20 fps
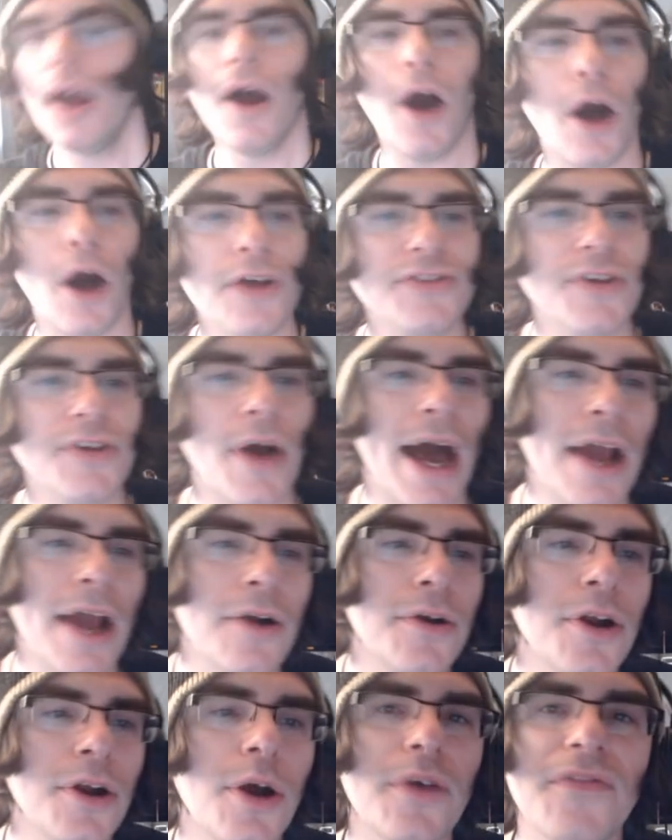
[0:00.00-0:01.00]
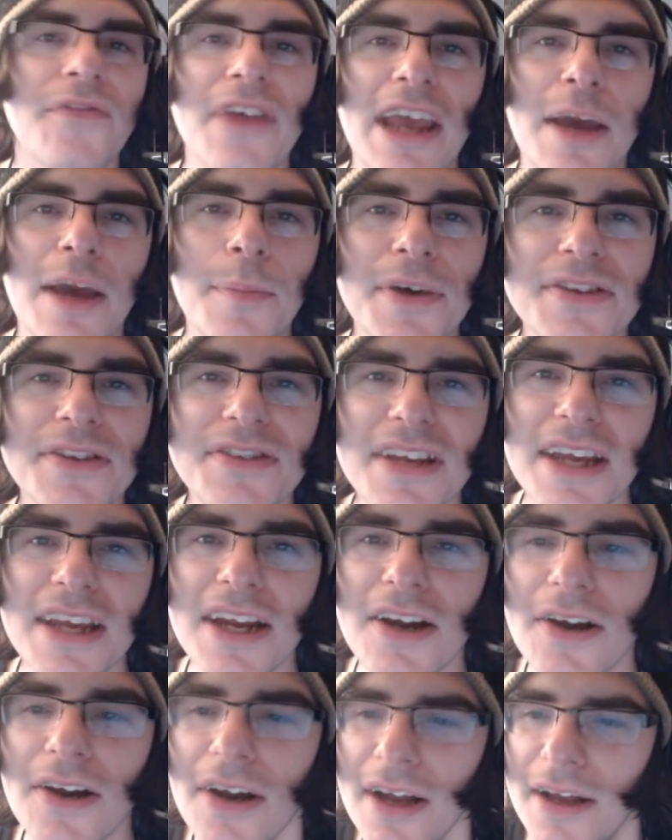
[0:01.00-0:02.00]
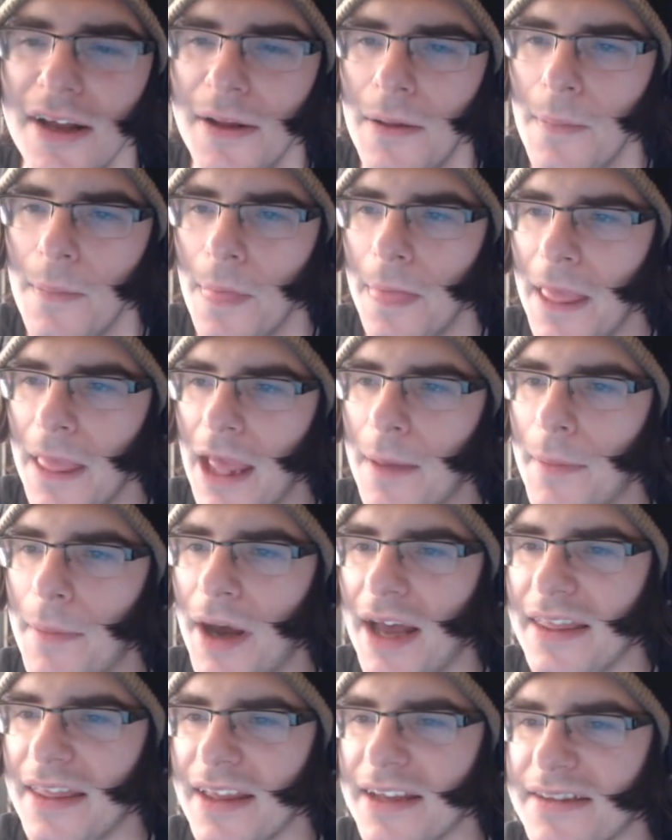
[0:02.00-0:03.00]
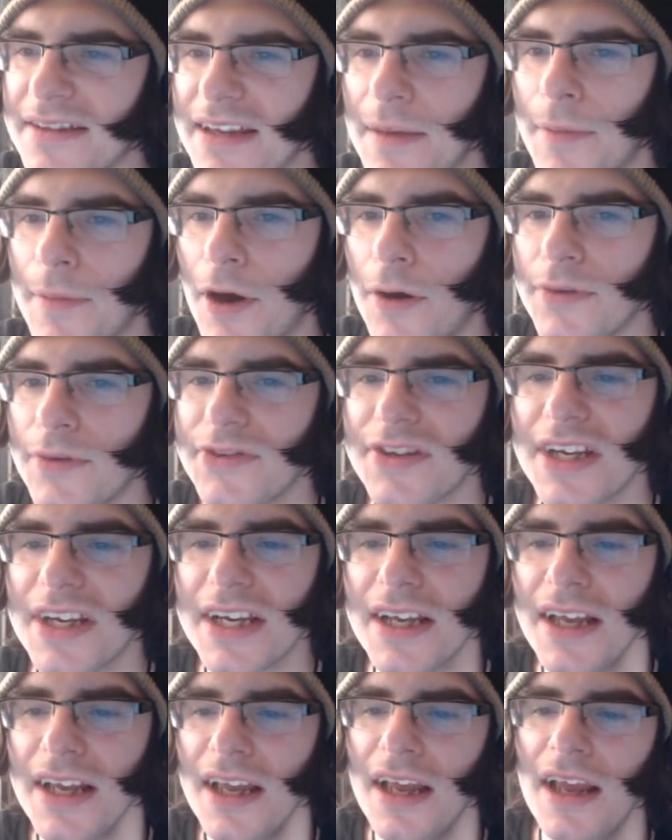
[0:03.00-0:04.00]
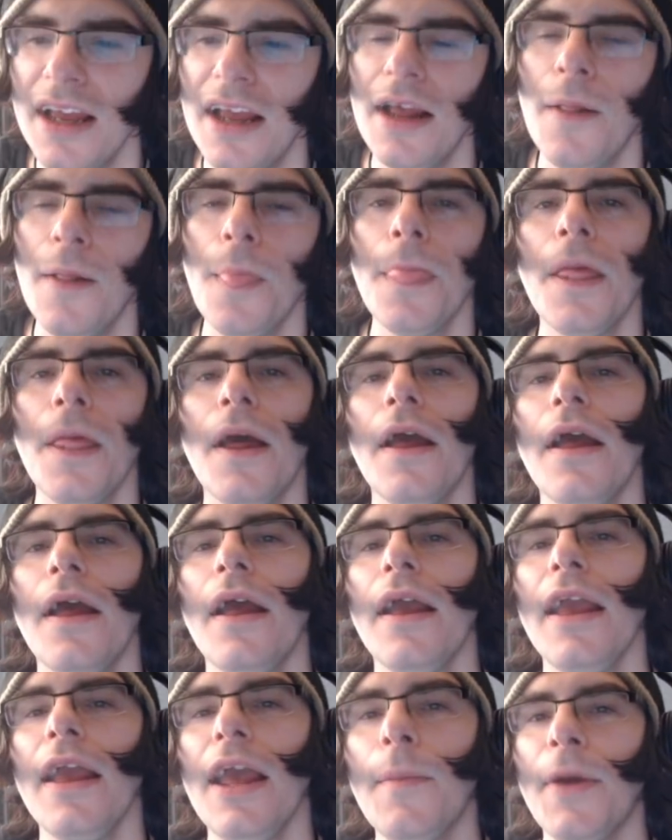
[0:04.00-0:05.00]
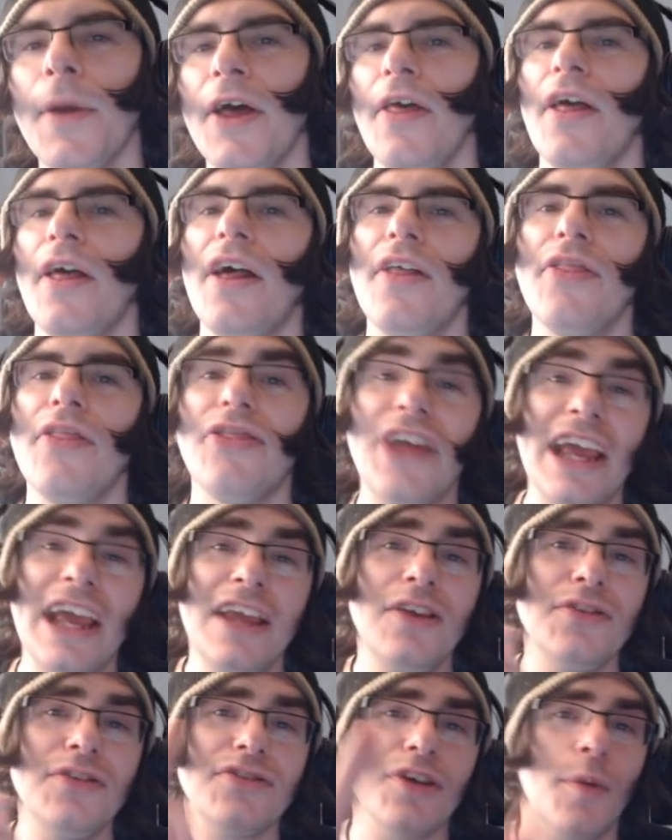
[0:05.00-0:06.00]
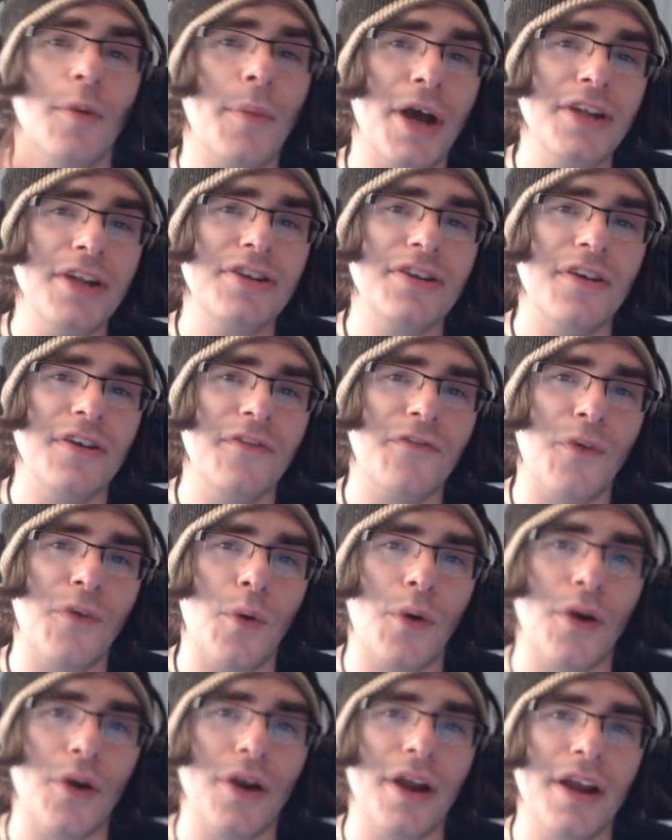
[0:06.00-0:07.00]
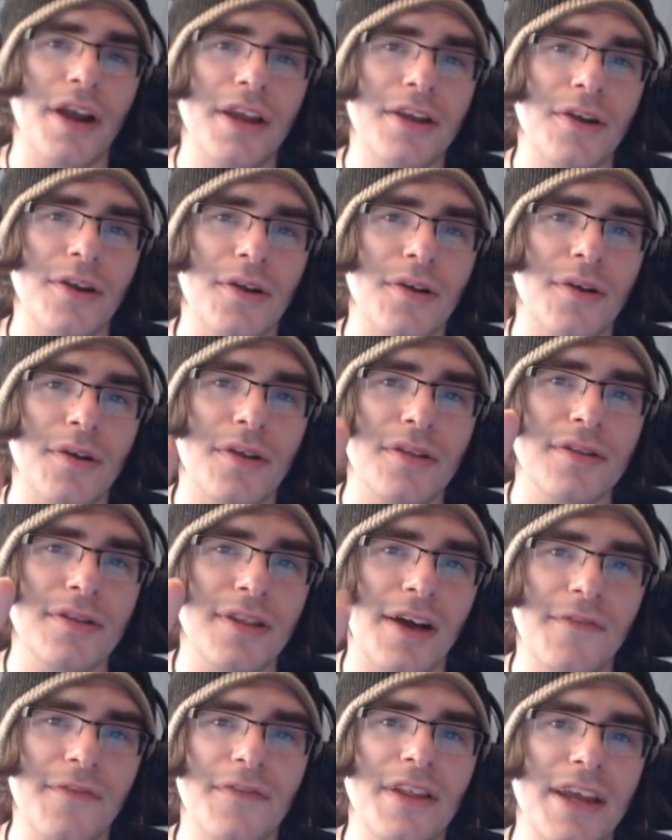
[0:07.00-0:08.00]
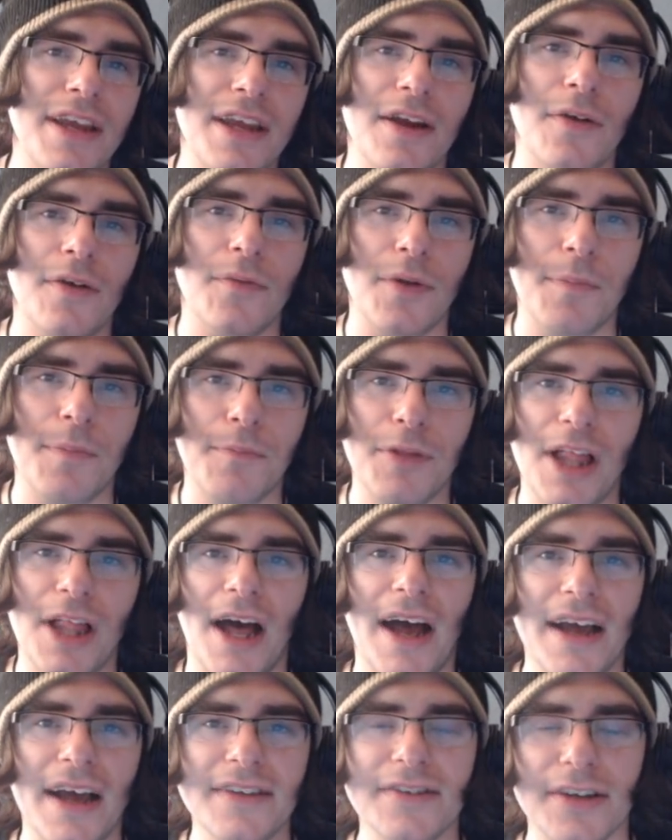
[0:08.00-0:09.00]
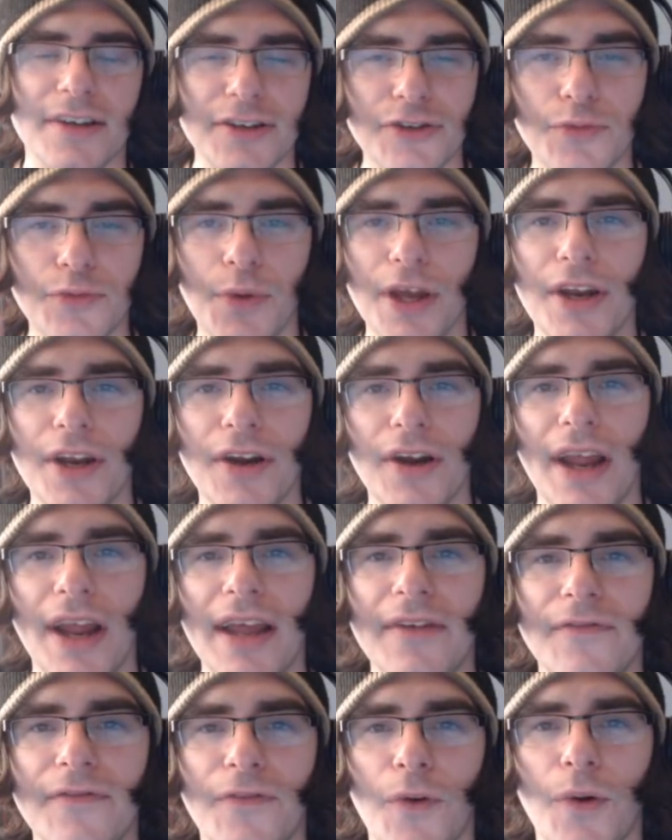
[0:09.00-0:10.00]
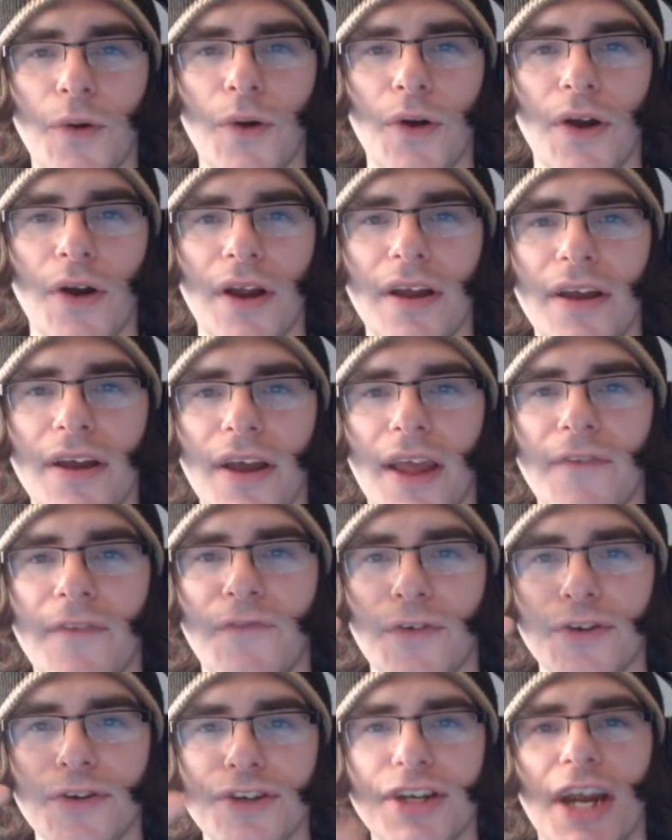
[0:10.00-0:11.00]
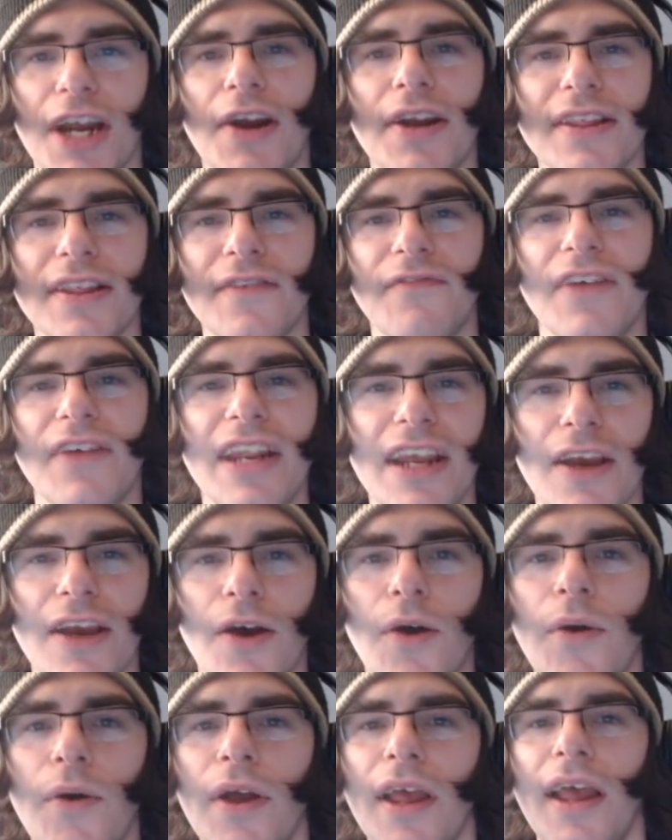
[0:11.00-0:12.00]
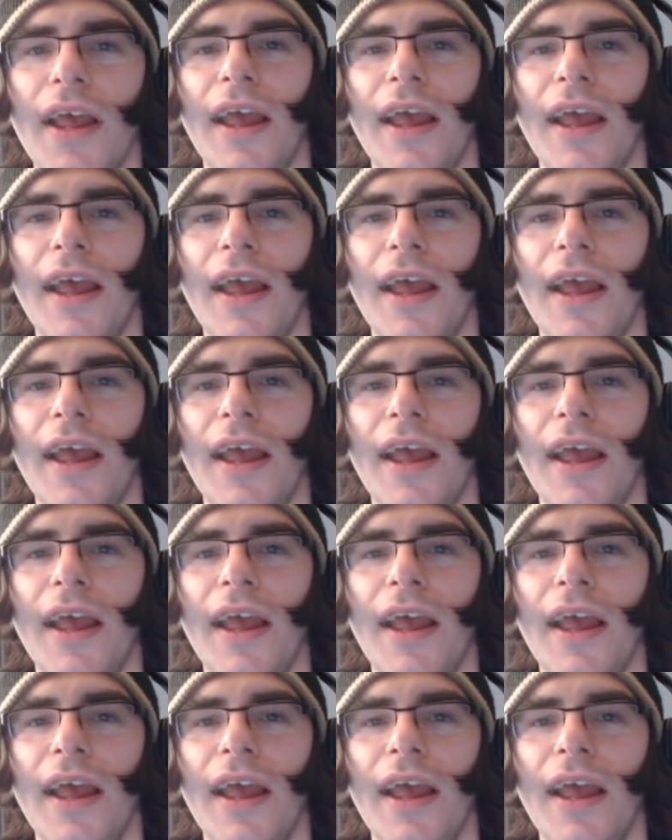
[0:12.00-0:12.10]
Also, I don't know if Emma's here. Emma, I think it's Emma hosting. Emma, thank you so much for your lovely replies on Twitter and for sharing the video.